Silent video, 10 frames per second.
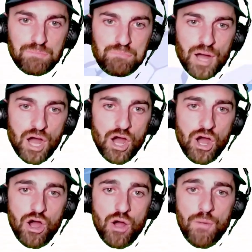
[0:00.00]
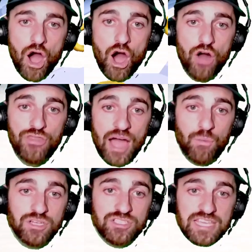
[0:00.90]
Oh, that
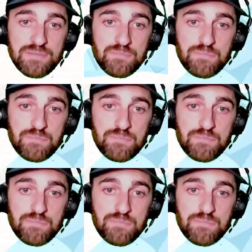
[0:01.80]
was the